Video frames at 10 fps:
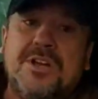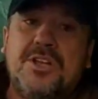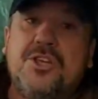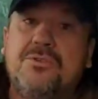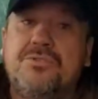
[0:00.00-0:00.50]
to
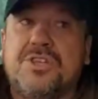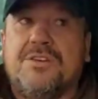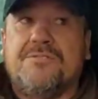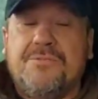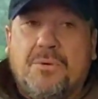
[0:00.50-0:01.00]
use
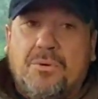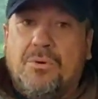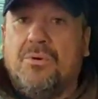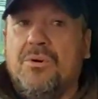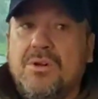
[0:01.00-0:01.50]
it
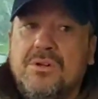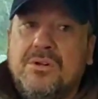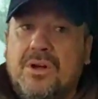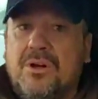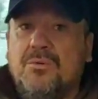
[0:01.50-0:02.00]
for
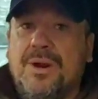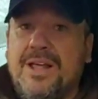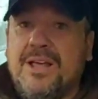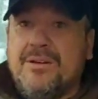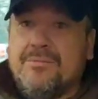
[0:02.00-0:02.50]
when
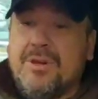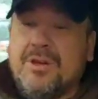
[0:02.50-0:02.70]
our